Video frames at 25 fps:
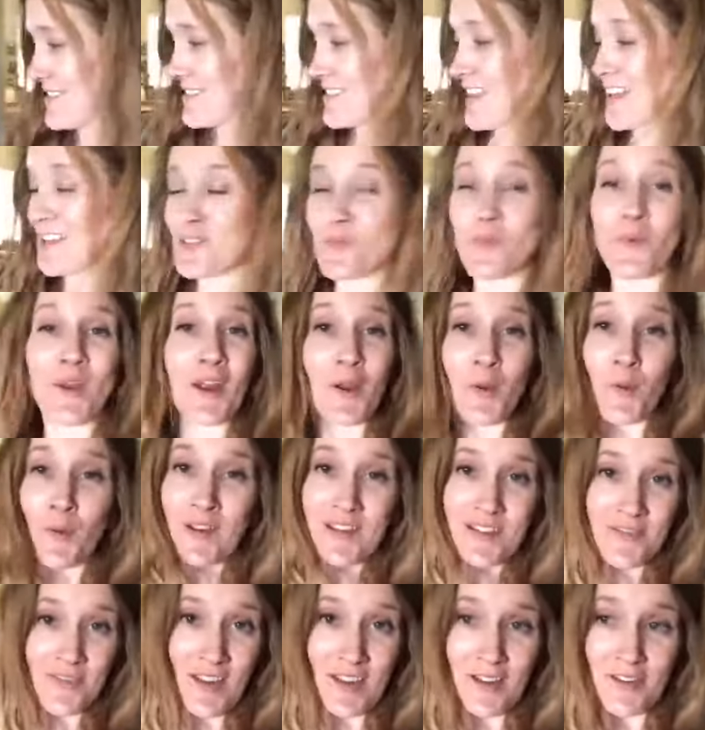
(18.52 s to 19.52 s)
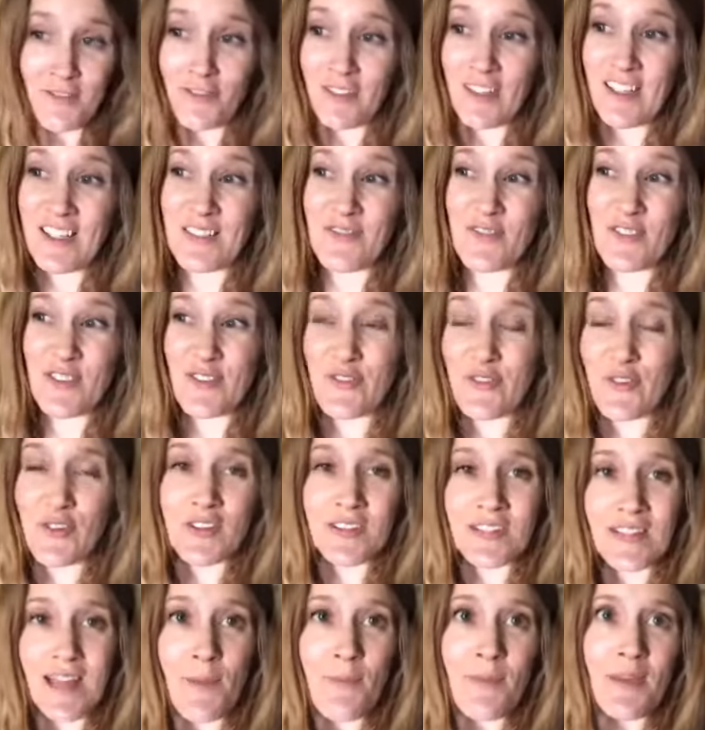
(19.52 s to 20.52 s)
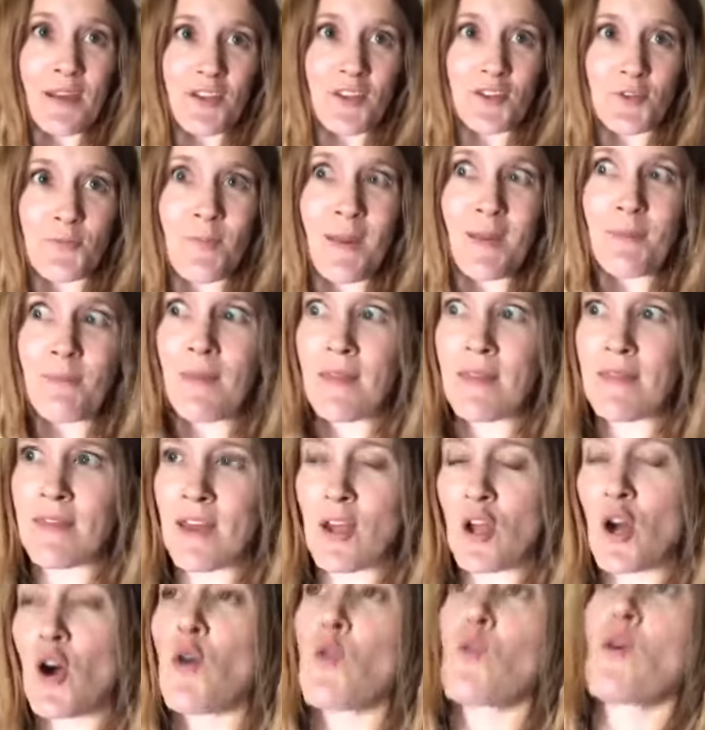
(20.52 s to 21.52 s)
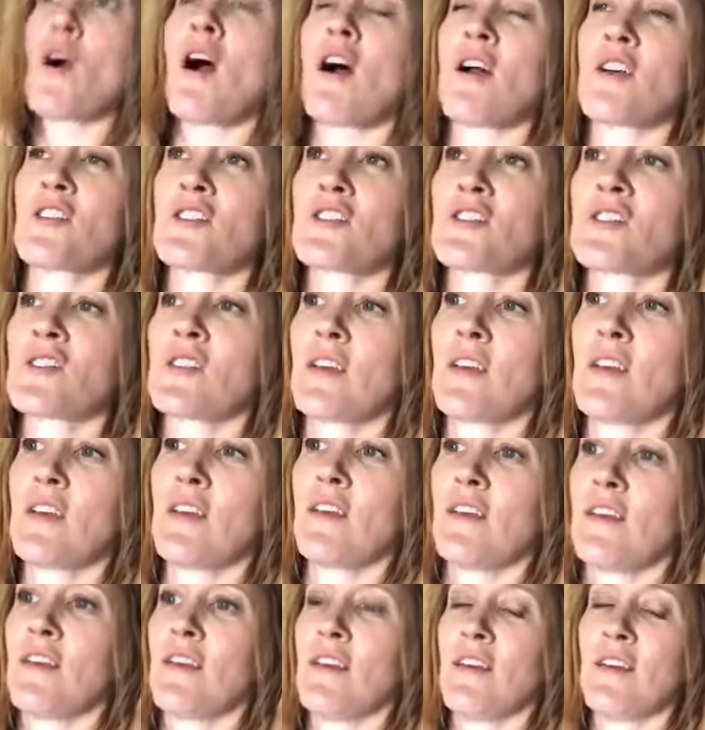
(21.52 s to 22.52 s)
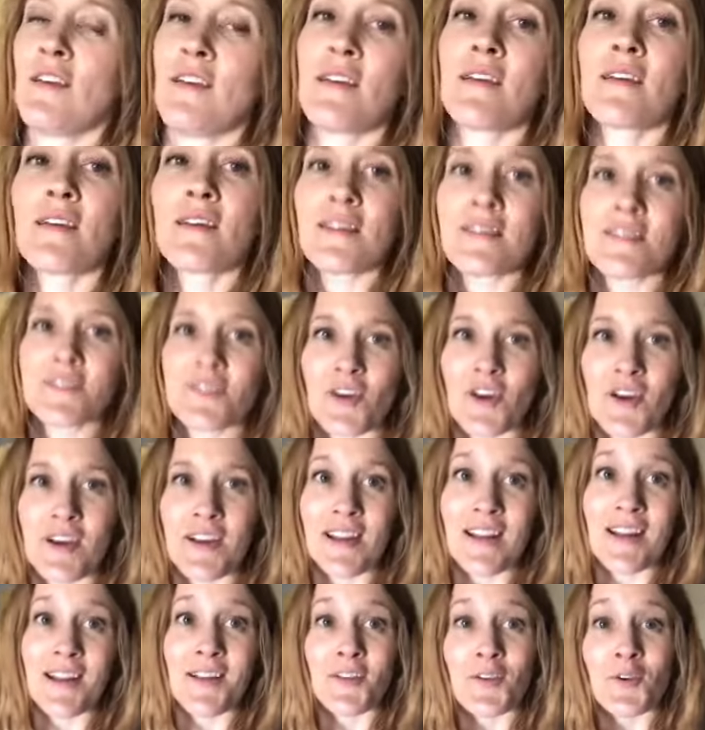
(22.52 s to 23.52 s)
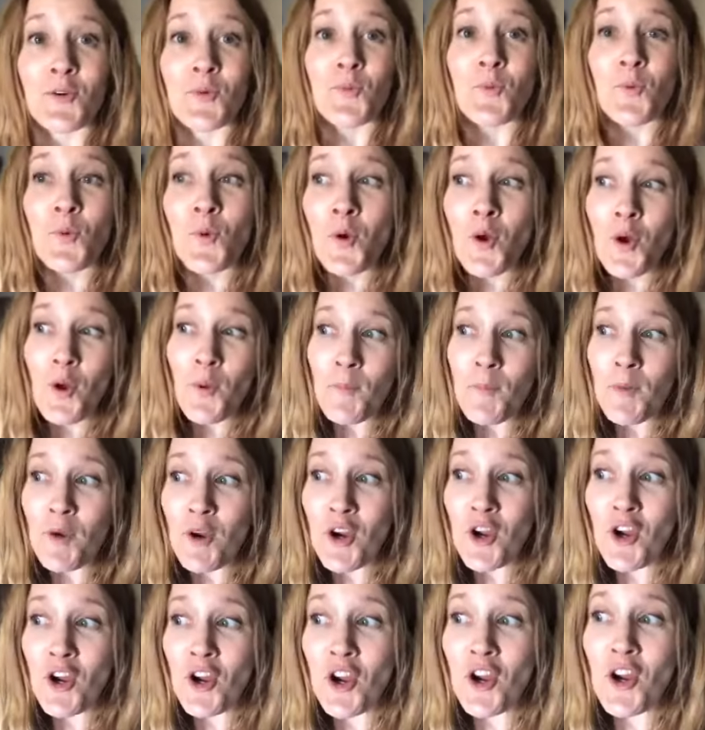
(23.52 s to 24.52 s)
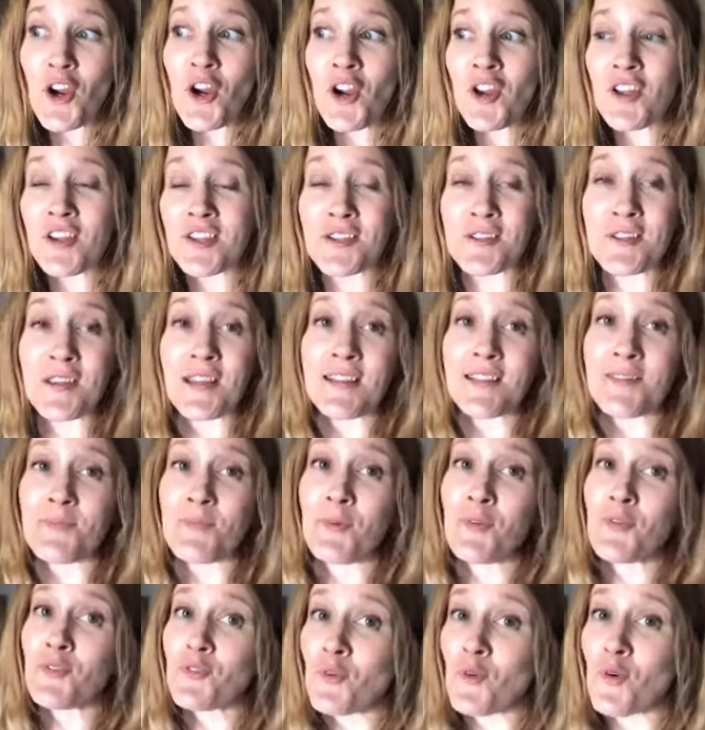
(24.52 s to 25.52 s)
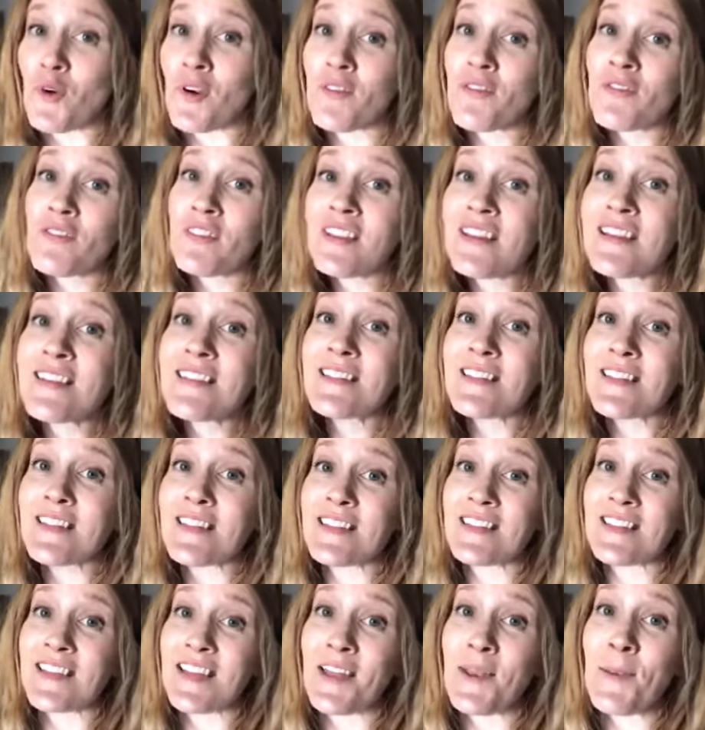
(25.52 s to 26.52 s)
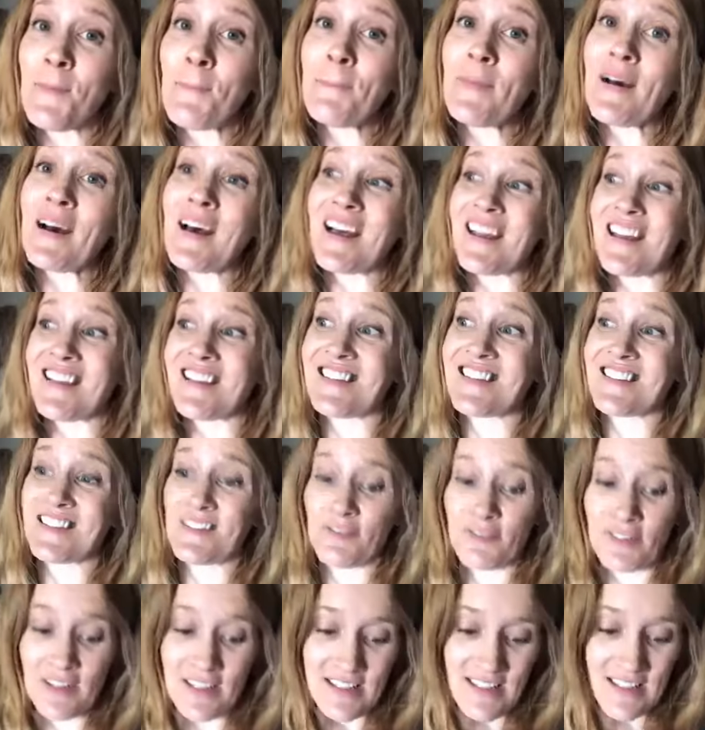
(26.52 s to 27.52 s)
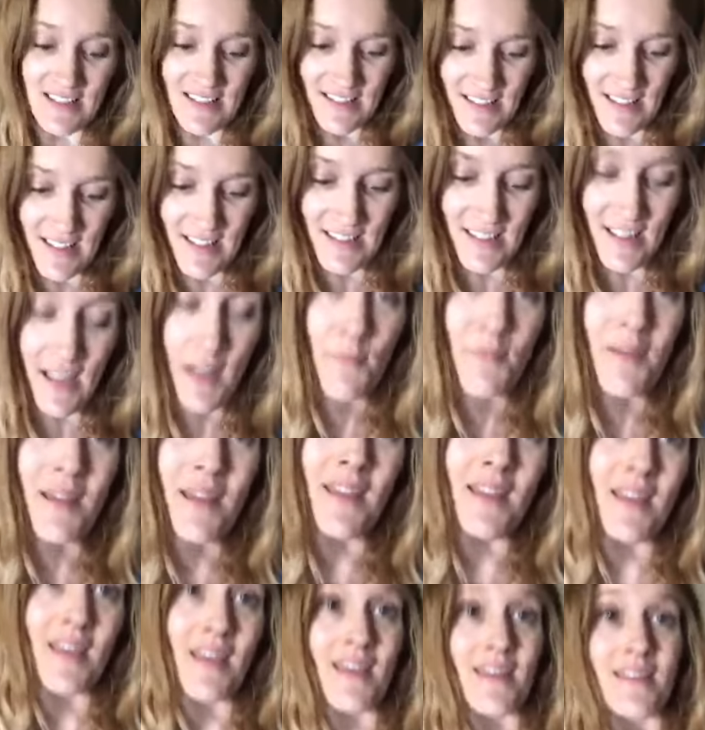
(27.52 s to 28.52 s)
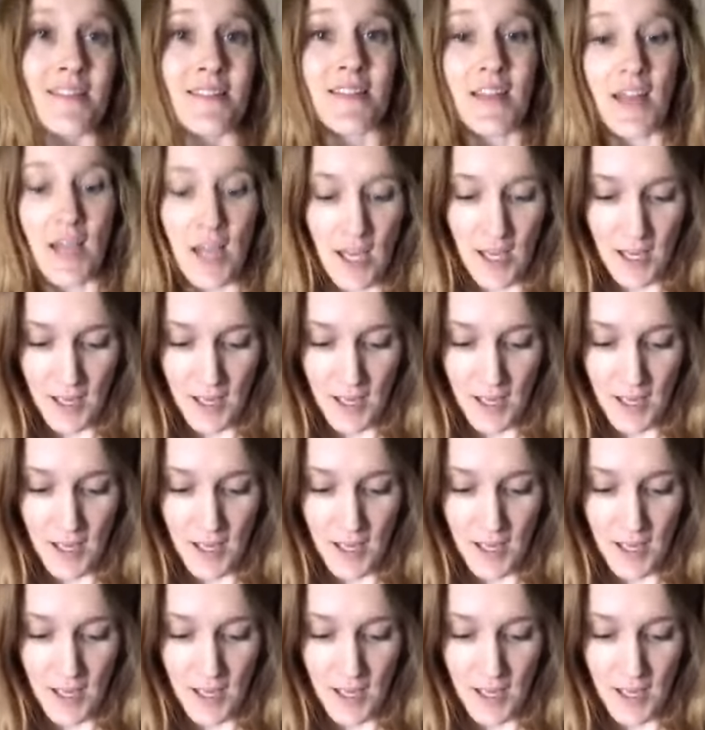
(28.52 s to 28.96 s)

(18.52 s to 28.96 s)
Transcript: that's where I always find fleas for the first time, and it just made me think, oh gosh, it's starting to get a little warmer. It's before flea season, but flea season is coming, and